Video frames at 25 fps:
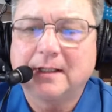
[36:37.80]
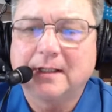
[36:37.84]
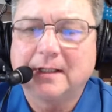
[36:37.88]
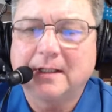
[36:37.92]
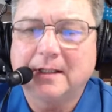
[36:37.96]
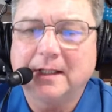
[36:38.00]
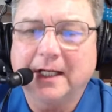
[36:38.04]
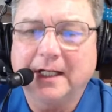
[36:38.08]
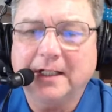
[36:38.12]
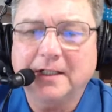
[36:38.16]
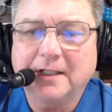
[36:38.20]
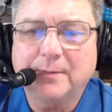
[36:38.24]

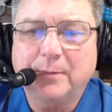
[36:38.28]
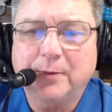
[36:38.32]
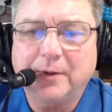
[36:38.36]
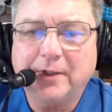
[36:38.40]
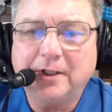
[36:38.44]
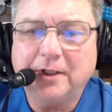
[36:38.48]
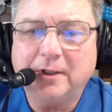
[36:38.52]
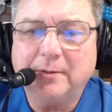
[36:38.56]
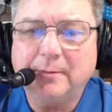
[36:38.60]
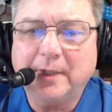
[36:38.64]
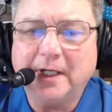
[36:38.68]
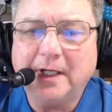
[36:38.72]
Yeah, that's pretty
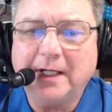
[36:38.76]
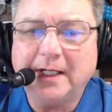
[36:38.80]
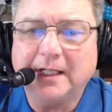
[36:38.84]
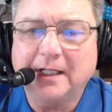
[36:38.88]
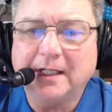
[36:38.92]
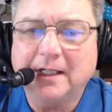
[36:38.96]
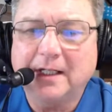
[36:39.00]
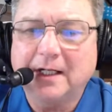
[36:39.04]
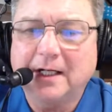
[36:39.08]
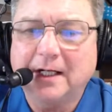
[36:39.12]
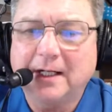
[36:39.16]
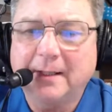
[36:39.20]
good
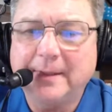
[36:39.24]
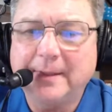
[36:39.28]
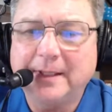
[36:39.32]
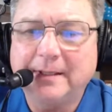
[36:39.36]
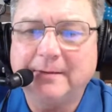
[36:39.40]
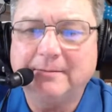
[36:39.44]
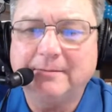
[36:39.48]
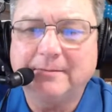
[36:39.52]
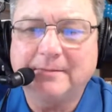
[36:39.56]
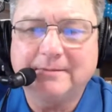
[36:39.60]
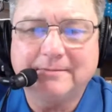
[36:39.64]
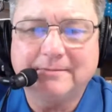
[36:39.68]
money. I
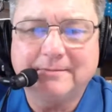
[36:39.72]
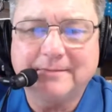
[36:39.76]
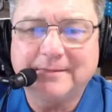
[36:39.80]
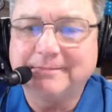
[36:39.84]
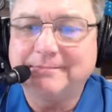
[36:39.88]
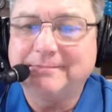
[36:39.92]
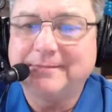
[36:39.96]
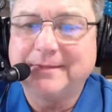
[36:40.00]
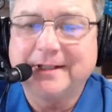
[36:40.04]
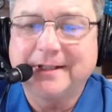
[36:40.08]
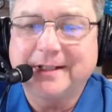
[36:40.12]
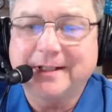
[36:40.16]
mean,
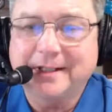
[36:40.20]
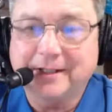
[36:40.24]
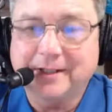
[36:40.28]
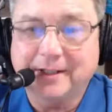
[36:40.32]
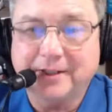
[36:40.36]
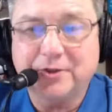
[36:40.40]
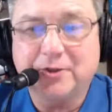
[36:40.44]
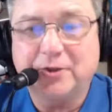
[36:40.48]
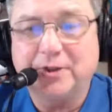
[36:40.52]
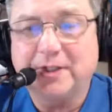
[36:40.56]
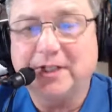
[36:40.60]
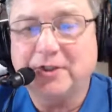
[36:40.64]

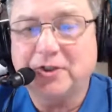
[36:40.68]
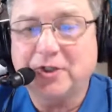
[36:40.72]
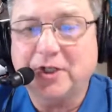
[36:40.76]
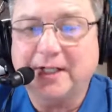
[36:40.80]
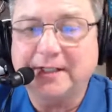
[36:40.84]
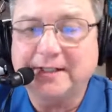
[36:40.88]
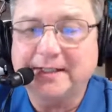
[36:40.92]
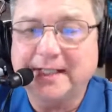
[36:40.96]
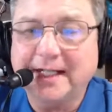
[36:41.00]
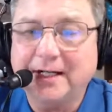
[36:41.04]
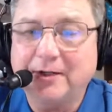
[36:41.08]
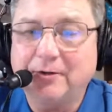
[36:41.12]
unless you get
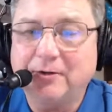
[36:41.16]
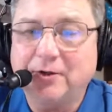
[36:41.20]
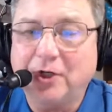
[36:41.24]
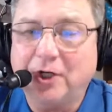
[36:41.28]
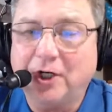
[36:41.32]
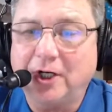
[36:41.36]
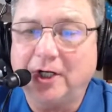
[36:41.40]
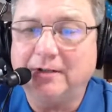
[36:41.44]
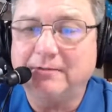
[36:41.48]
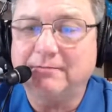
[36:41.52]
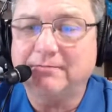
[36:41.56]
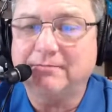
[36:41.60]
shot down,
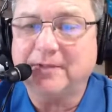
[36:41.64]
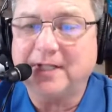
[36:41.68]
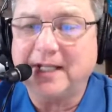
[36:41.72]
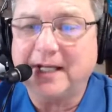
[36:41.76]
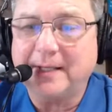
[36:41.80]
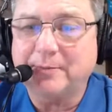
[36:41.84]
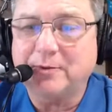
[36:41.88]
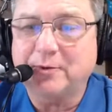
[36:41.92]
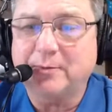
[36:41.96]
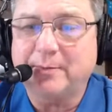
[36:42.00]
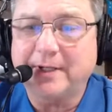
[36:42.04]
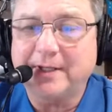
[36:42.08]
caught, and
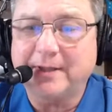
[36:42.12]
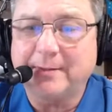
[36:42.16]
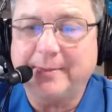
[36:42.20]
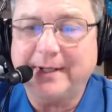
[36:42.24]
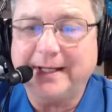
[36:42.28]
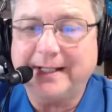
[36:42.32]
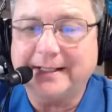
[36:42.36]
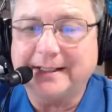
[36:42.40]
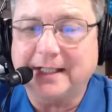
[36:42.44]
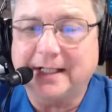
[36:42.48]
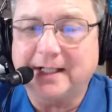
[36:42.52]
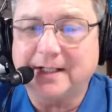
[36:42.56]
captured by the
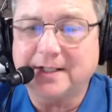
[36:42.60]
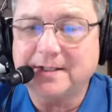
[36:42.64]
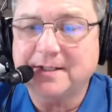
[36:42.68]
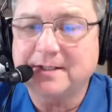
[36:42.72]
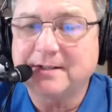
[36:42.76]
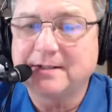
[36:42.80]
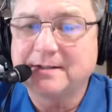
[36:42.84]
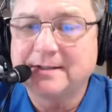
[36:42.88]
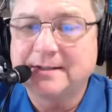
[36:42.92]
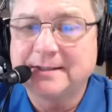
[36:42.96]
bad guys,